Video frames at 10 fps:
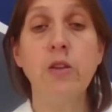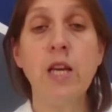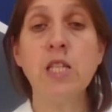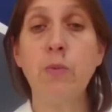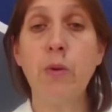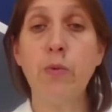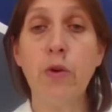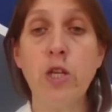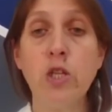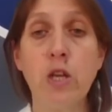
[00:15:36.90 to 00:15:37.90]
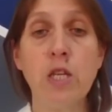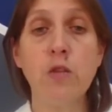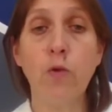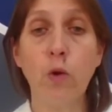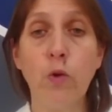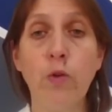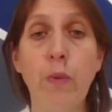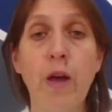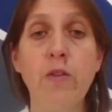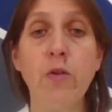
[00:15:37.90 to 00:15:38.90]
Task preparation is followed
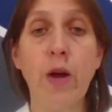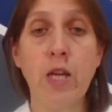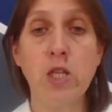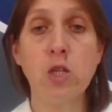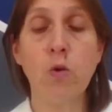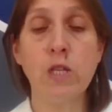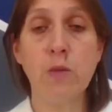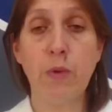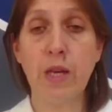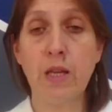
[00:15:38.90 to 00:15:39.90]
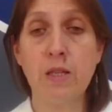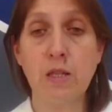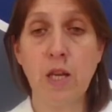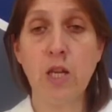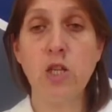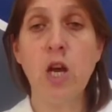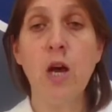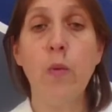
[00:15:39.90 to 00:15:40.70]
by the writing or speaking stage,